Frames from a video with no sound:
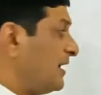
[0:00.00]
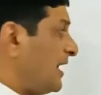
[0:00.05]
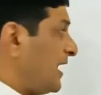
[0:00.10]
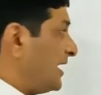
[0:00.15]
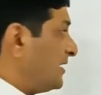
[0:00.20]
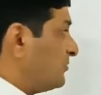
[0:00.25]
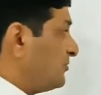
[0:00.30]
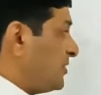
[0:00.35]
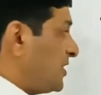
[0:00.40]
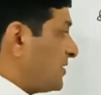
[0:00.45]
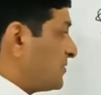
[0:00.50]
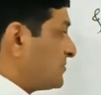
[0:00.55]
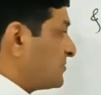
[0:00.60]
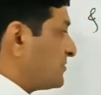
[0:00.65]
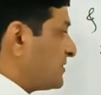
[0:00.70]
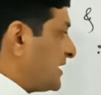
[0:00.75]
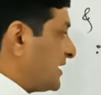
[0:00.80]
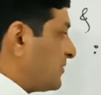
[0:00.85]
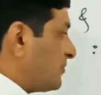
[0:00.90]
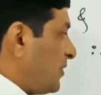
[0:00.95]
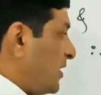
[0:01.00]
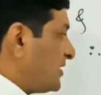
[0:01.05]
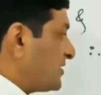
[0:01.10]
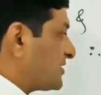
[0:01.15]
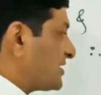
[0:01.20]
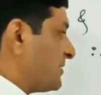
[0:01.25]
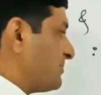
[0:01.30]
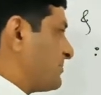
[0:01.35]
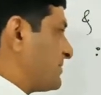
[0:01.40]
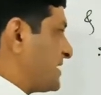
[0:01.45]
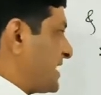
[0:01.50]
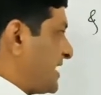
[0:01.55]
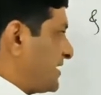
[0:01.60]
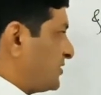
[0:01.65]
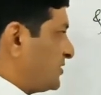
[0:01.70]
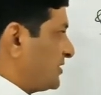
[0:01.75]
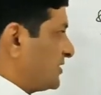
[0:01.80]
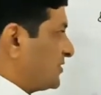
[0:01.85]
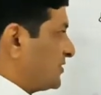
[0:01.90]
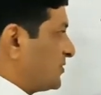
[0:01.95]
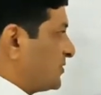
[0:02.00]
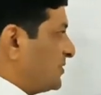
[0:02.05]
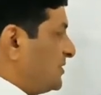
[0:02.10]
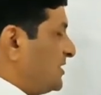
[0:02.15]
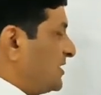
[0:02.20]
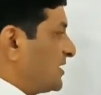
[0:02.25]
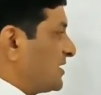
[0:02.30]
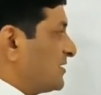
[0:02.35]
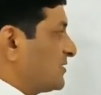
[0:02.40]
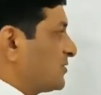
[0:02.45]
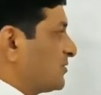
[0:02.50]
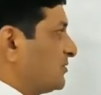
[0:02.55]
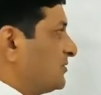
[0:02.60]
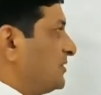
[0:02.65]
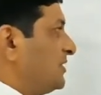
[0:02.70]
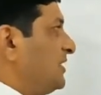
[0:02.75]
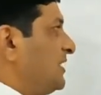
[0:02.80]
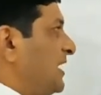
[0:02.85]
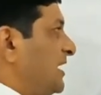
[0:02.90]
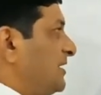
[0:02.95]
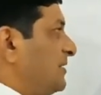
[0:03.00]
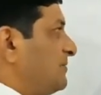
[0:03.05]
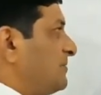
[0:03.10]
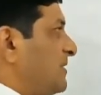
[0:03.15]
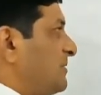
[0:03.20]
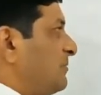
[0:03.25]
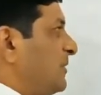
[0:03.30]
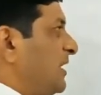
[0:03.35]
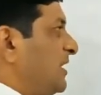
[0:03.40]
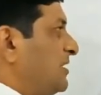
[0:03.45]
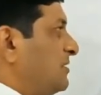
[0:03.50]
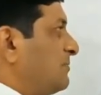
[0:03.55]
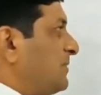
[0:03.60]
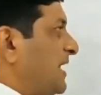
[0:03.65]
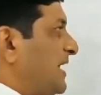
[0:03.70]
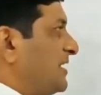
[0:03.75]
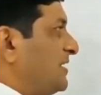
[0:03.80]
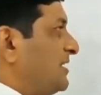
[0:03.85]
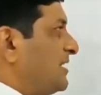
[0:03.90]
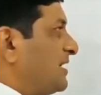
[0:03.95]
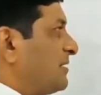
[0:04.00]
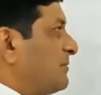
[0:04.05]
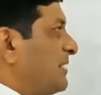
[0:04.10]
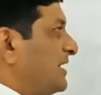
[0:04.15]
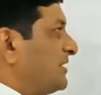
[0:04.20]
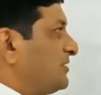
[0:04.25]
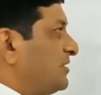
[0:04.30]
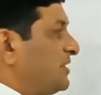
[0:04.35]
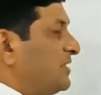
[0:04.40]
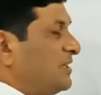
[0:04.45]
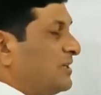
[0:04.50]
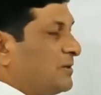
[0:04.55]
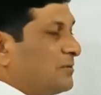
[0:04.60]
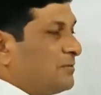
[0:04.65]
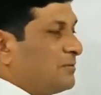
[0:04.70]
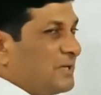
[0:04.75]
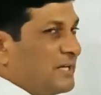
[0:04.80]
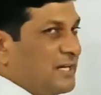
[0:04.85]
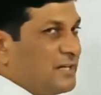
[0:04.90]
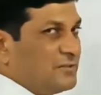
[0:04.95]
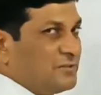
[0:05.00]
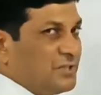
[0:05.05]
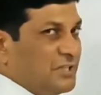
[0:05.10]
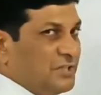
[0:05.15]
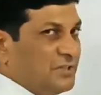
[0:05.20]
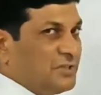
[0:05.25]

and we have to take what? Subtraction. So here also 3, and if we are multiplying here by 3, here we will get 3.